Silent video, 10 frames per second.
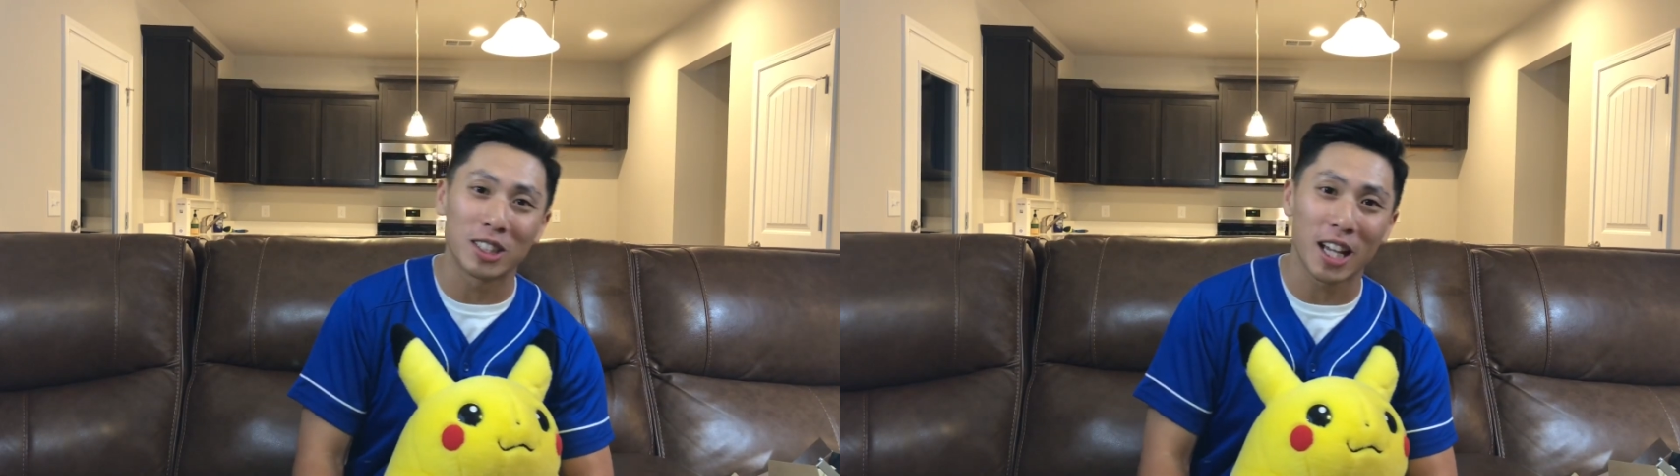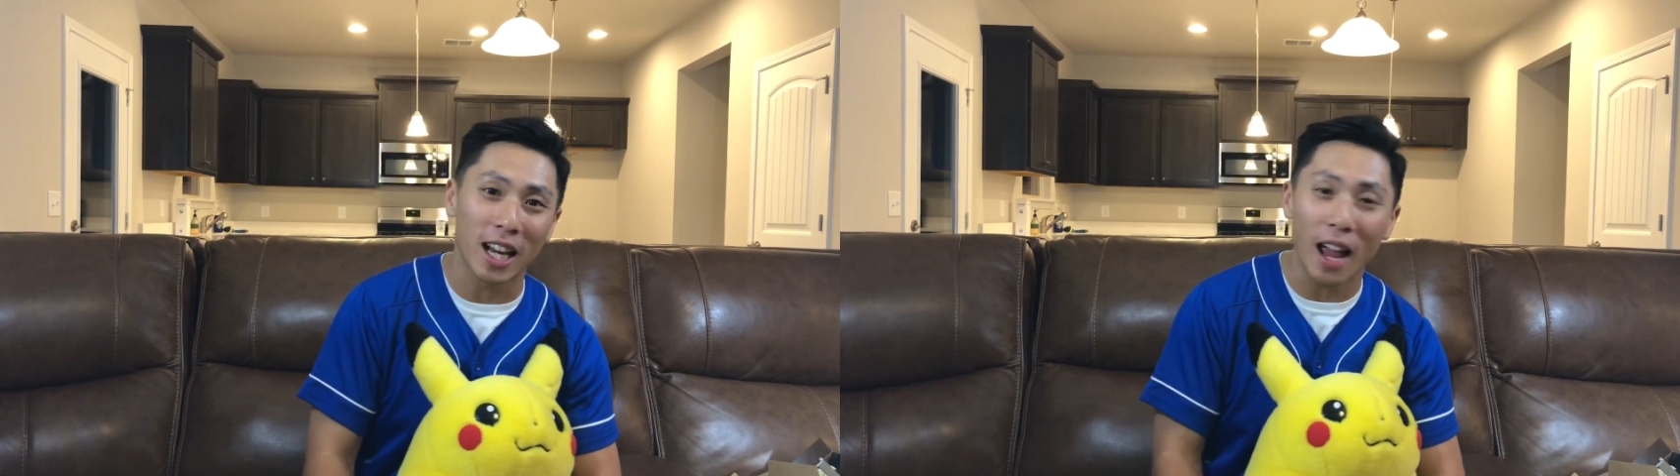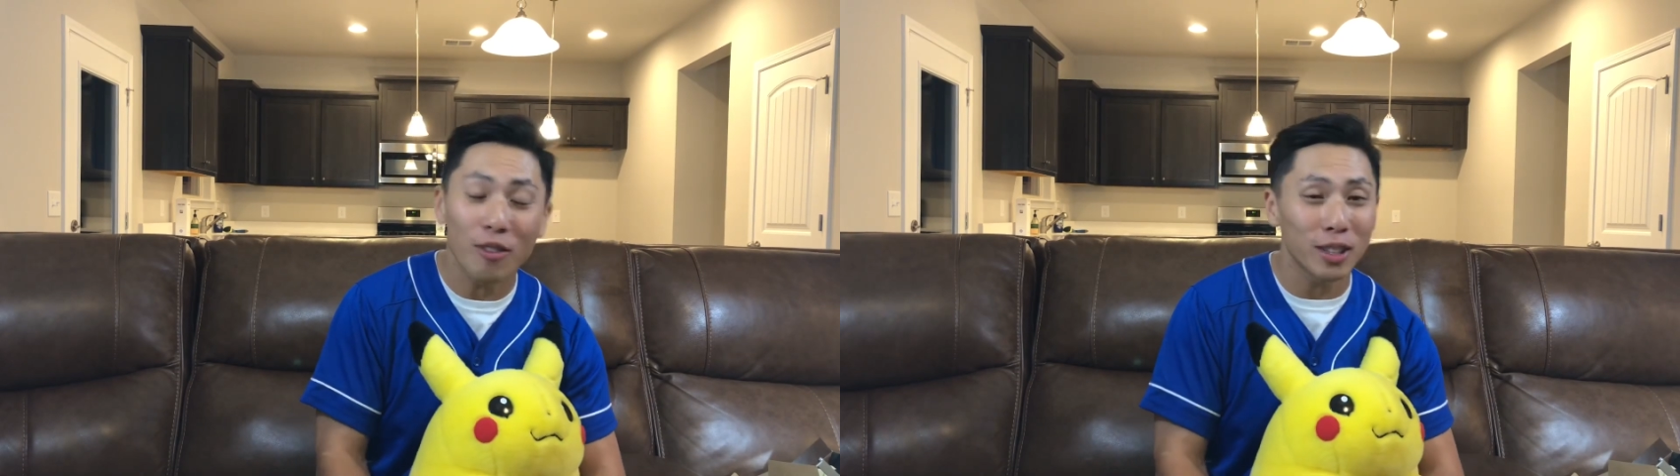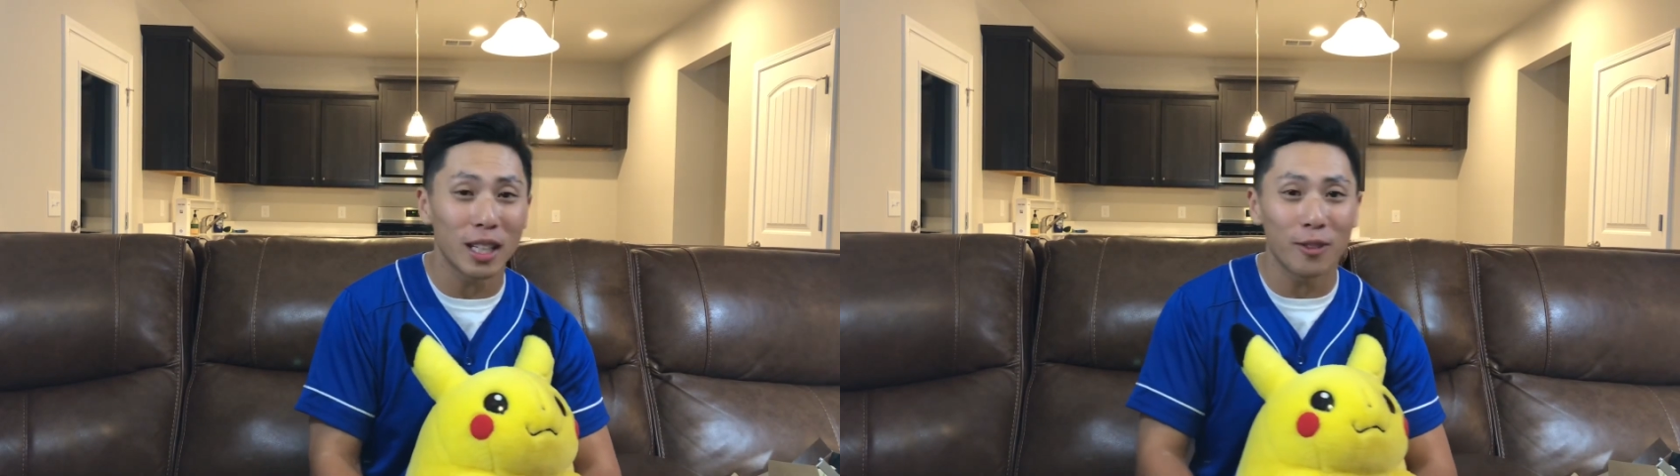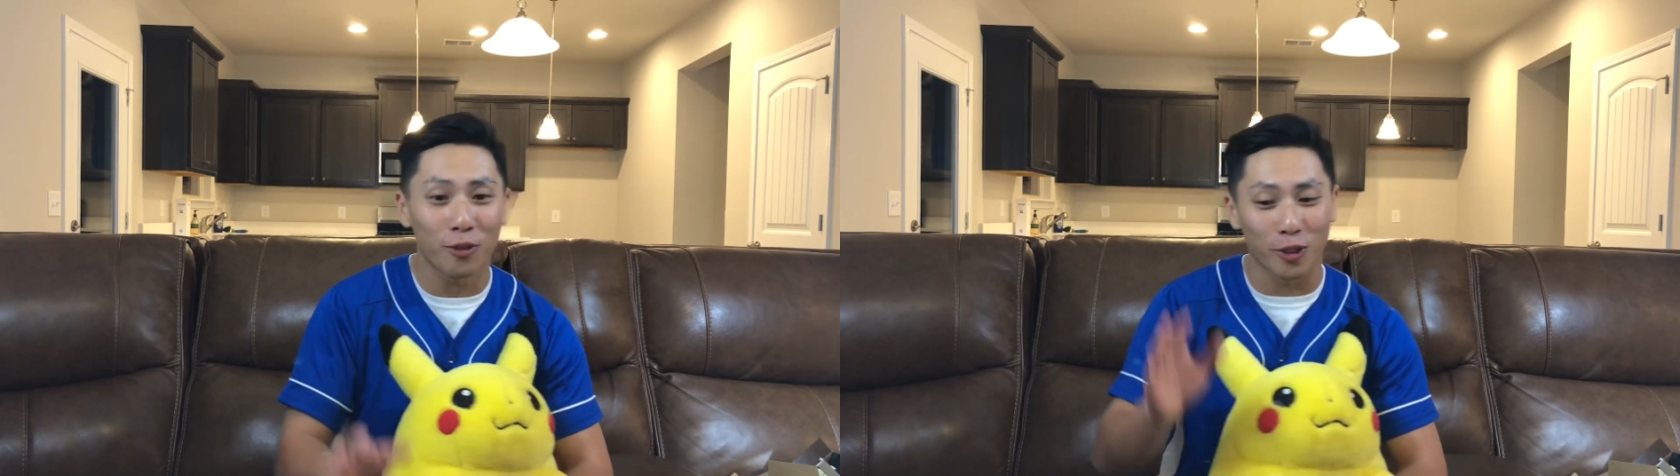It had
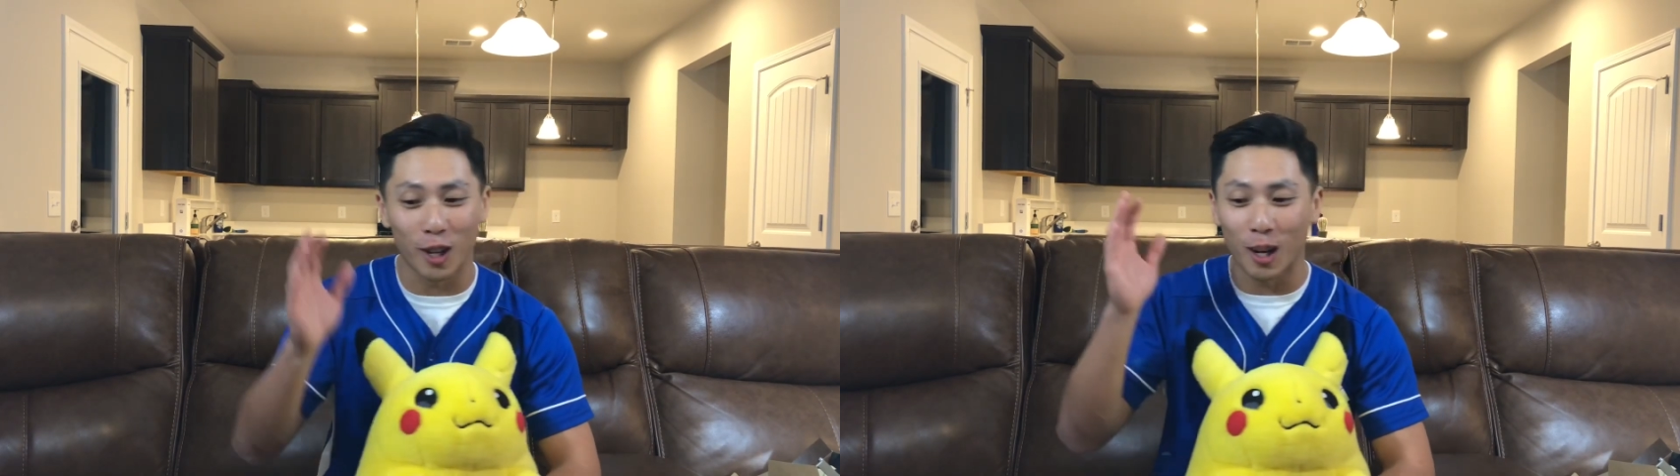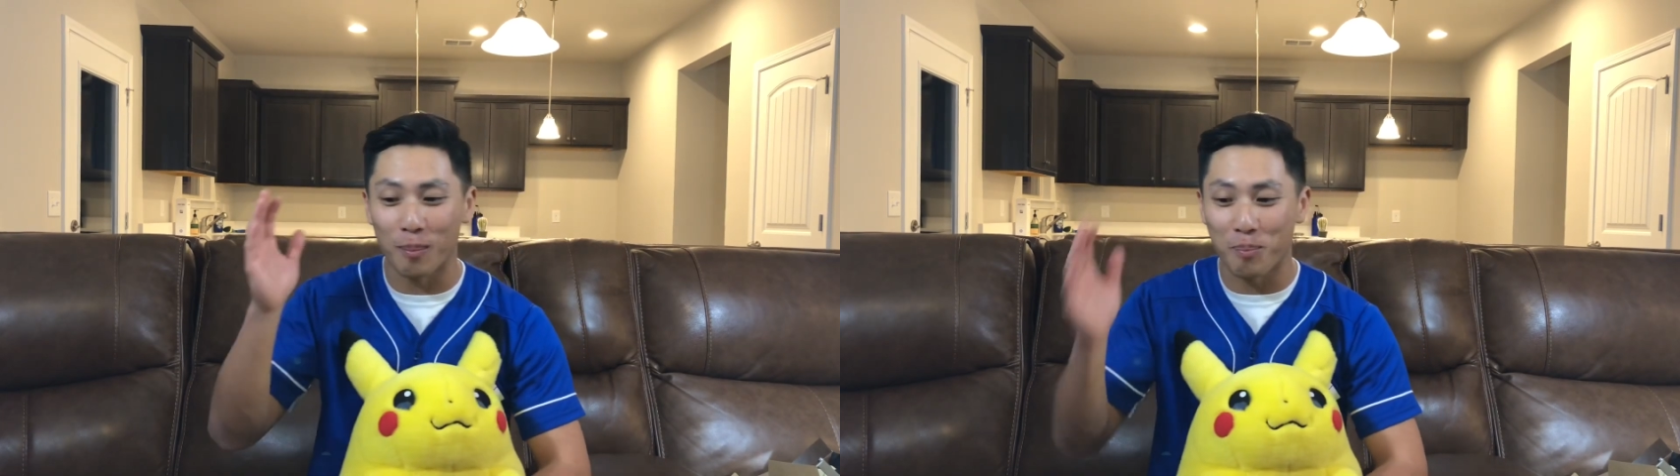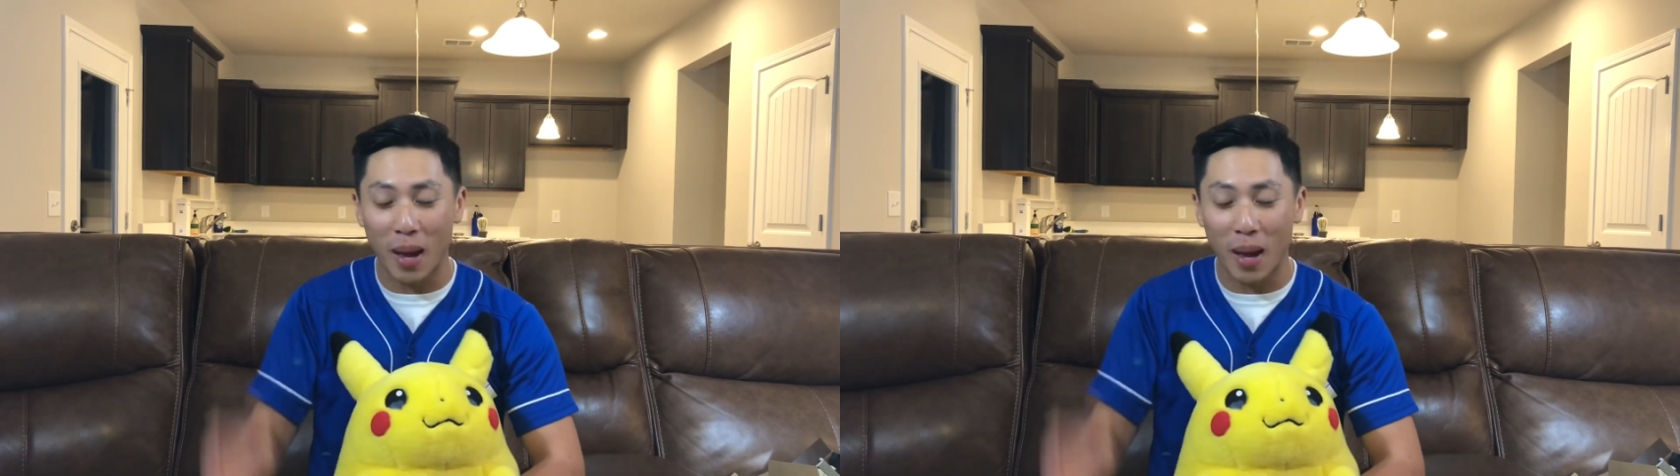everything from